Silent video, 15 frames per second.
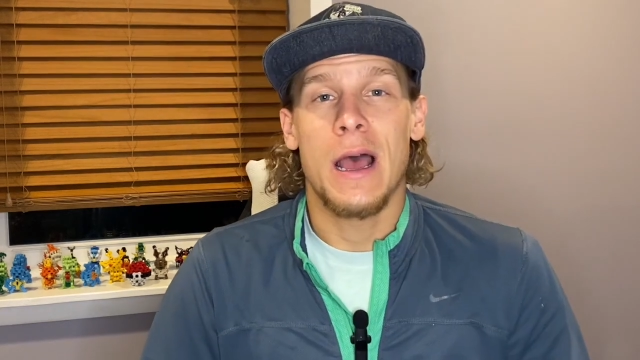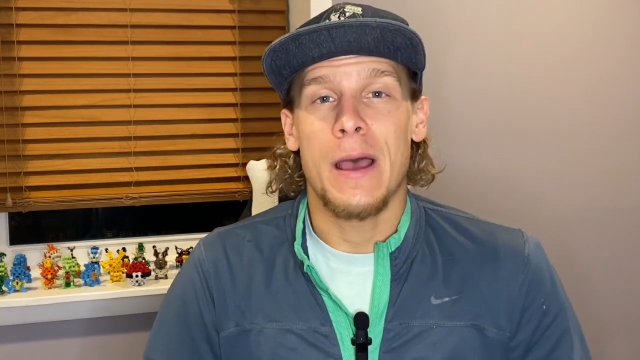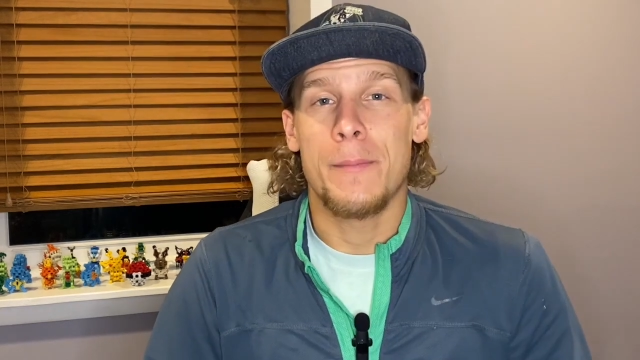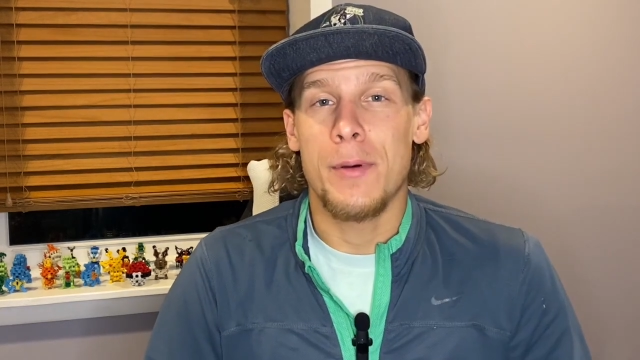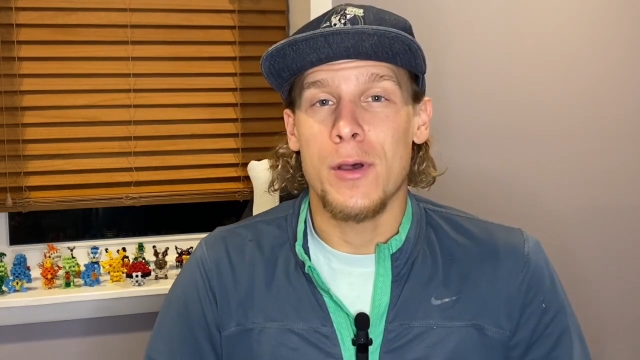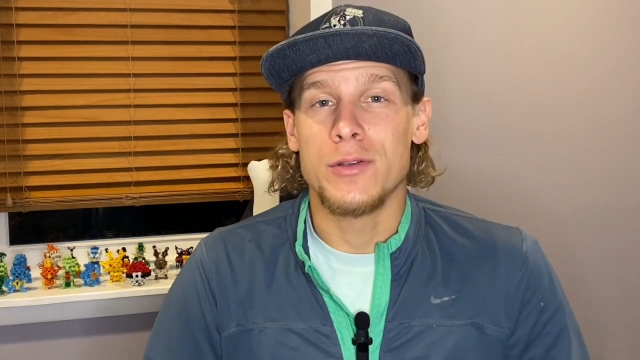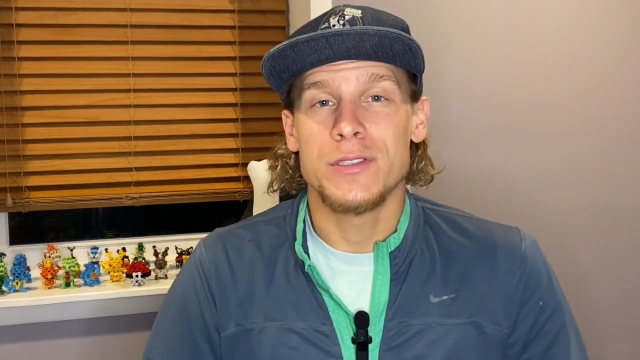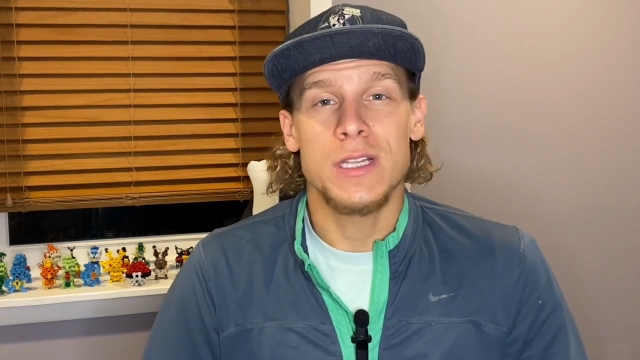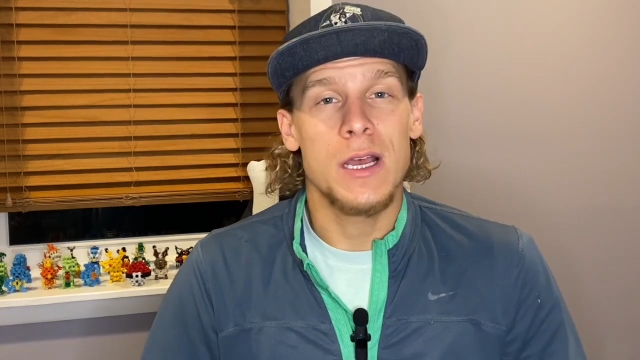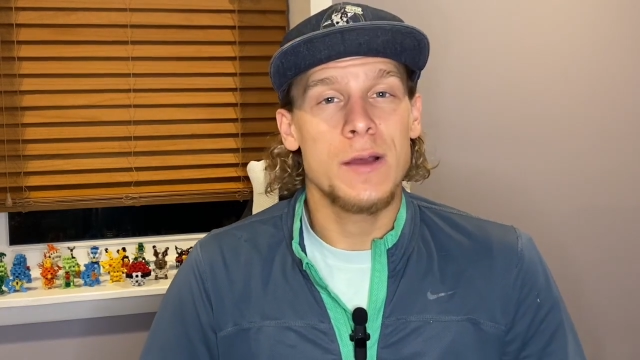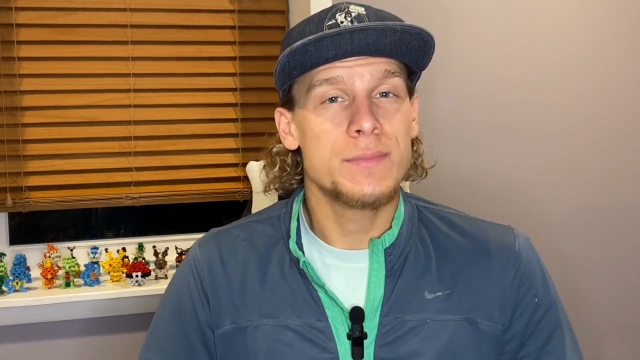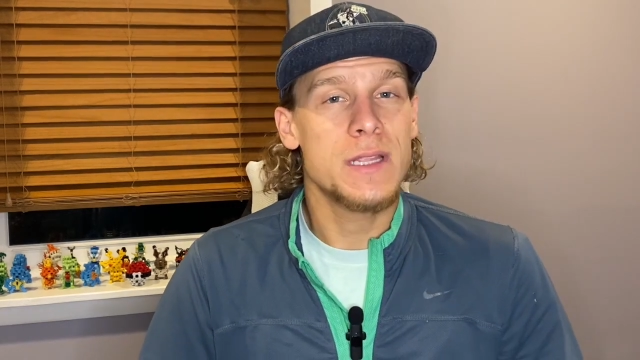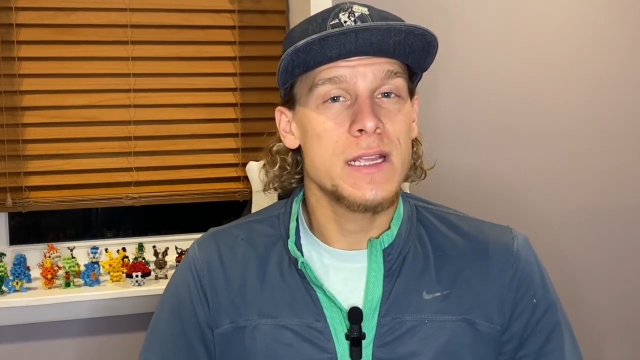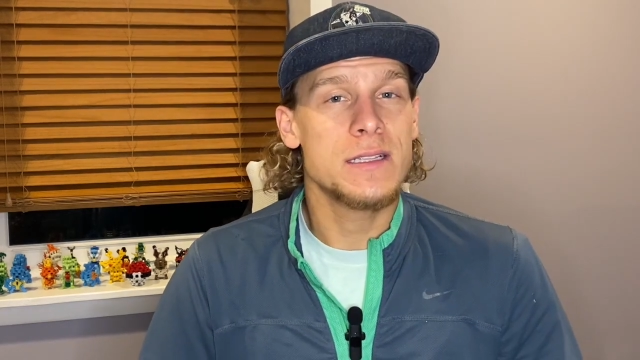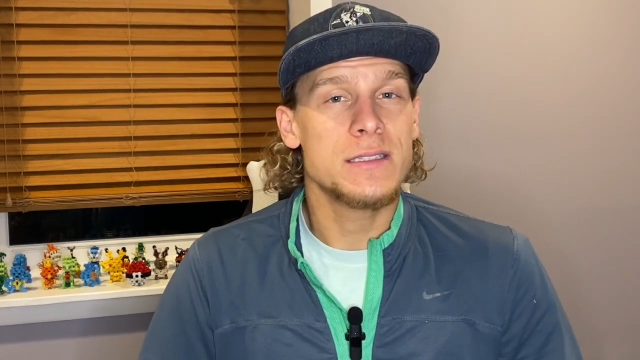I post
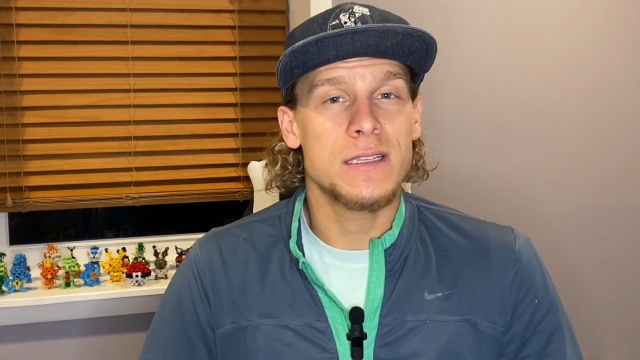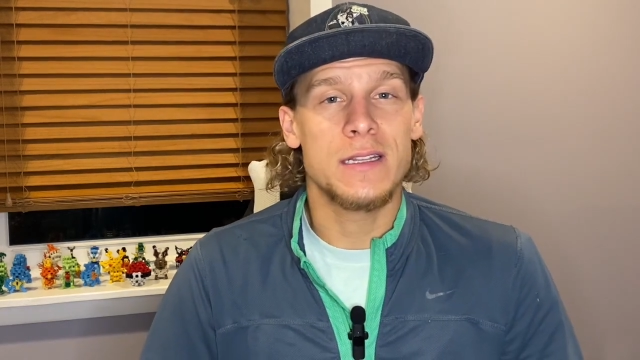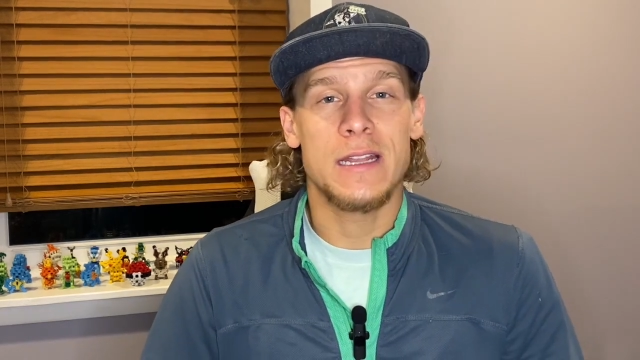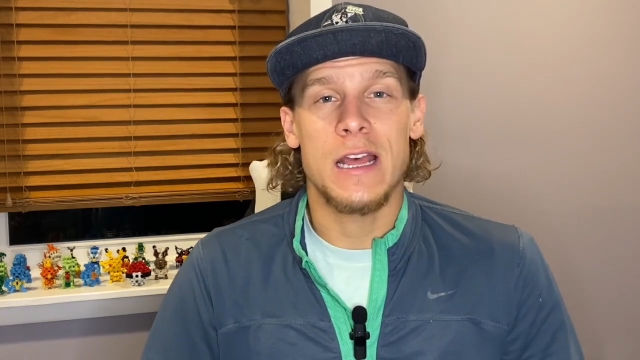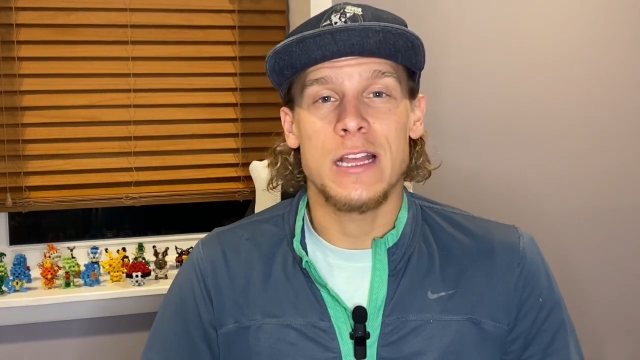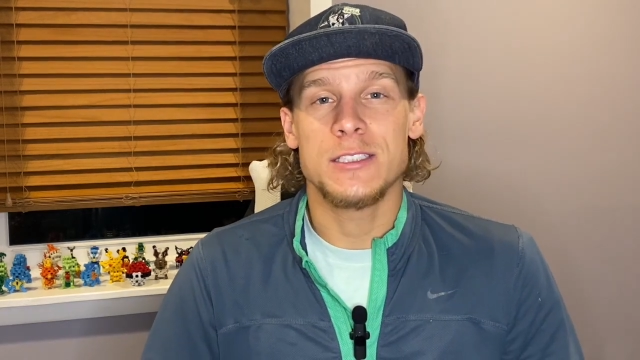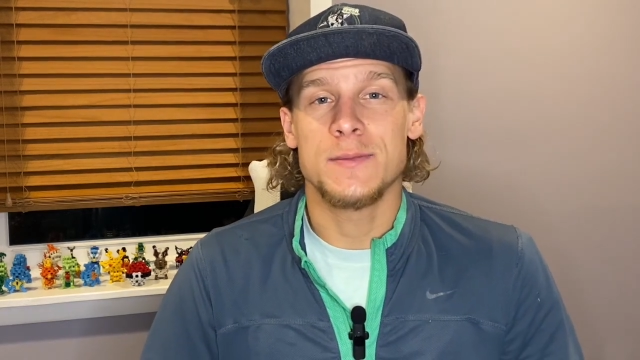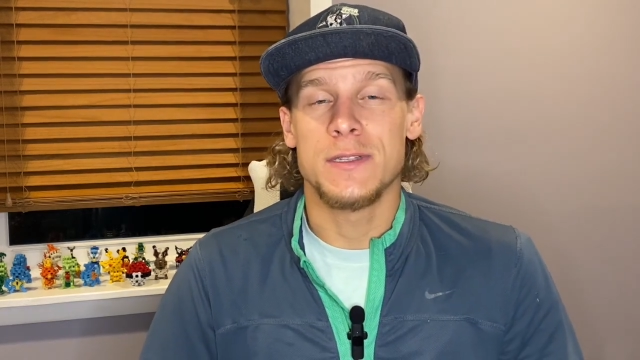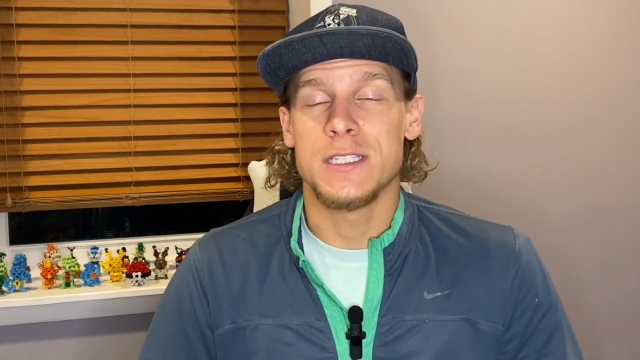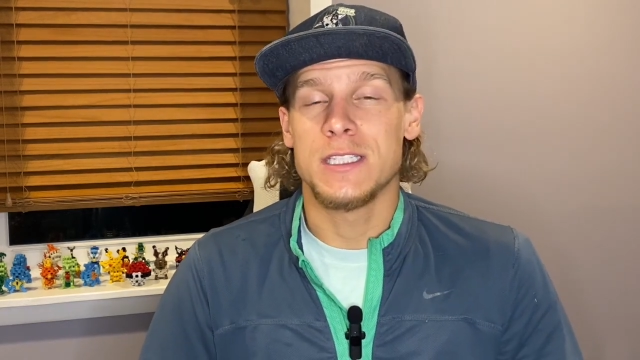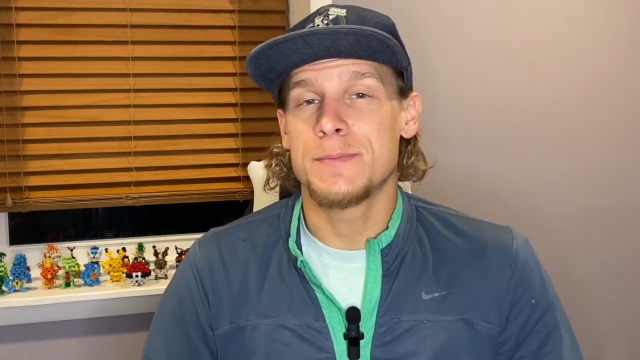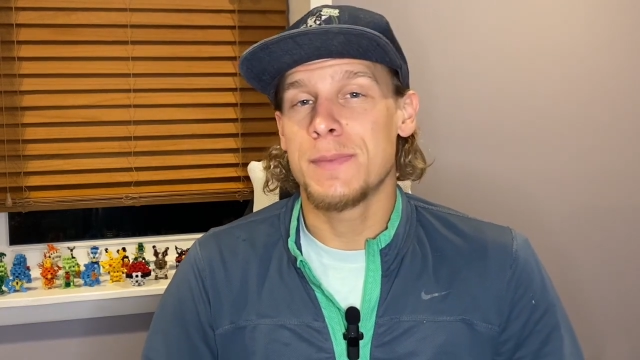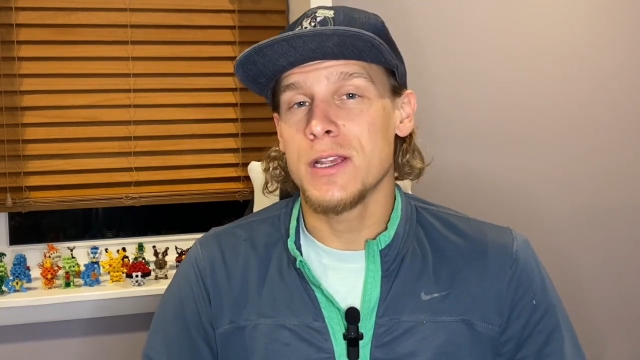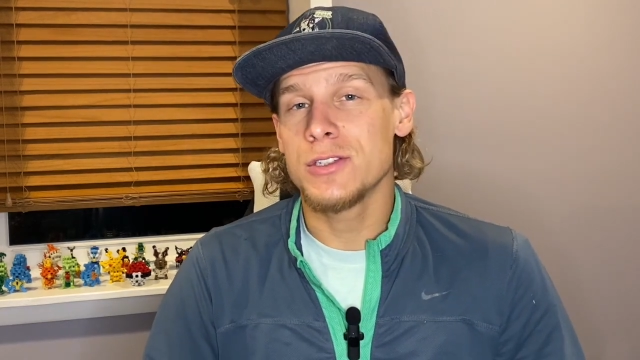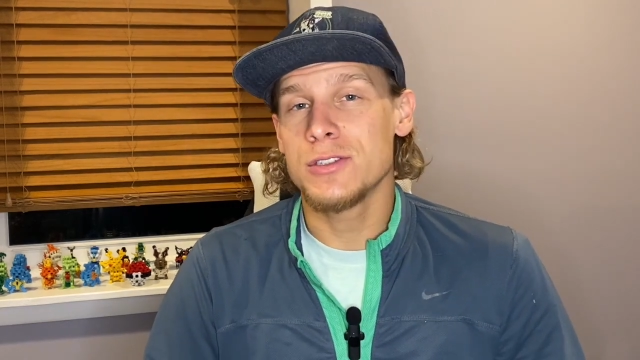updates,
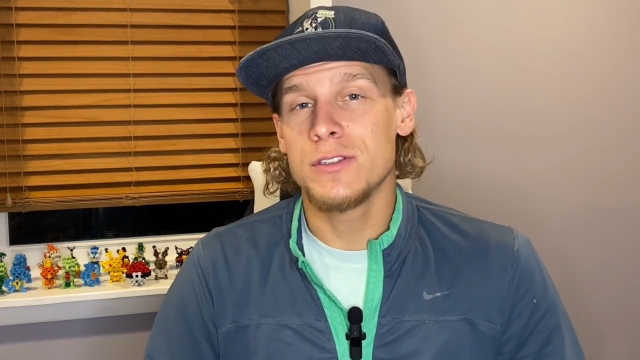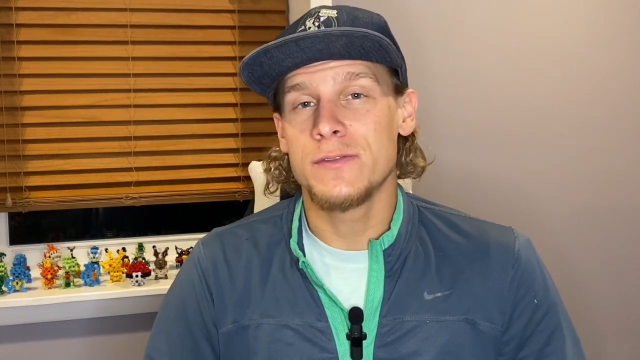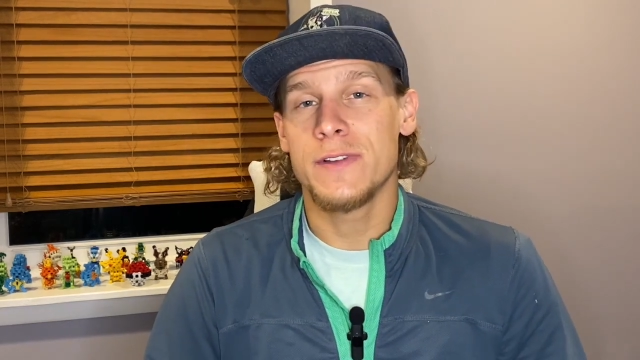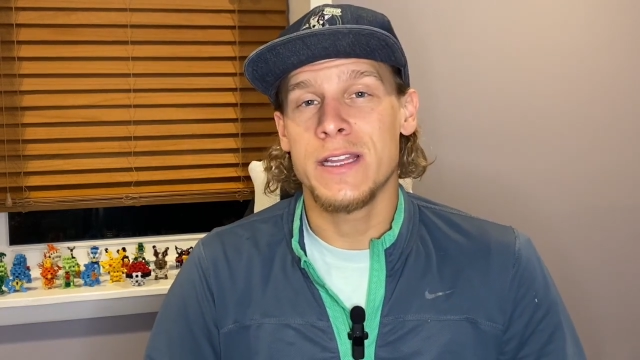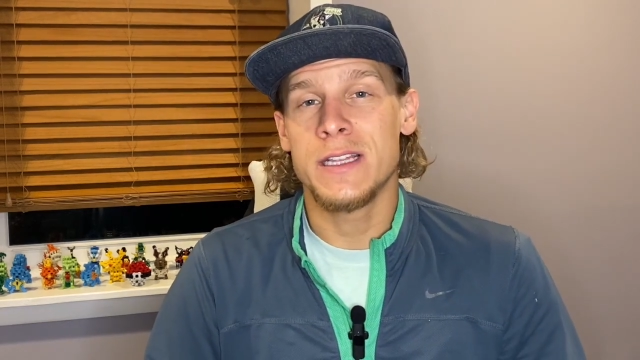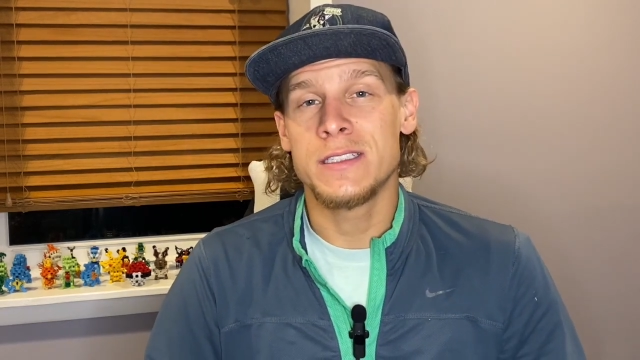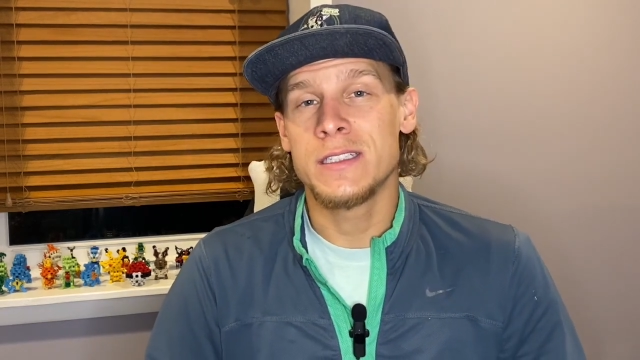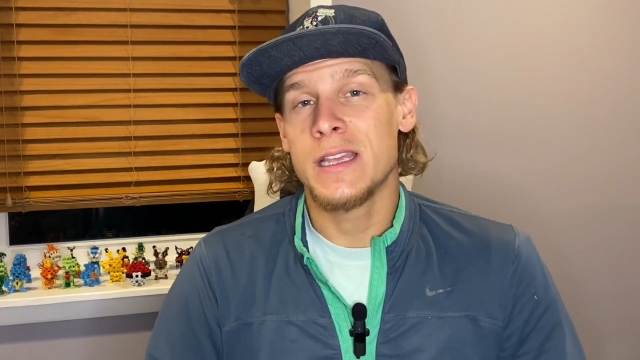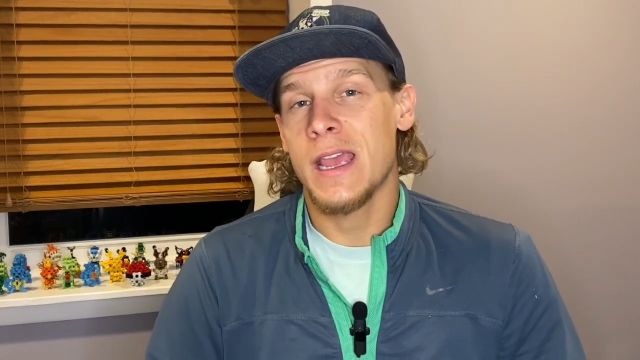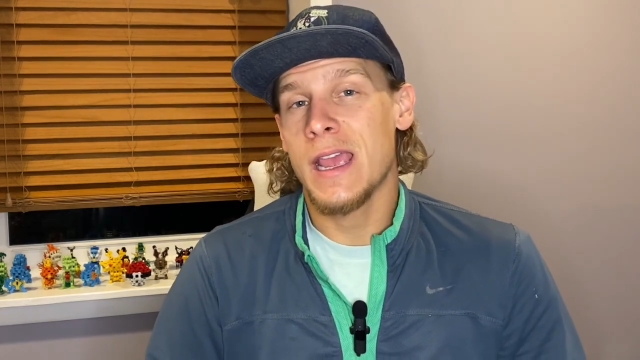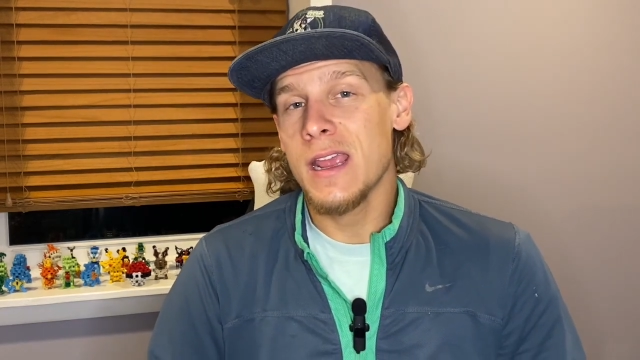announcements, special events,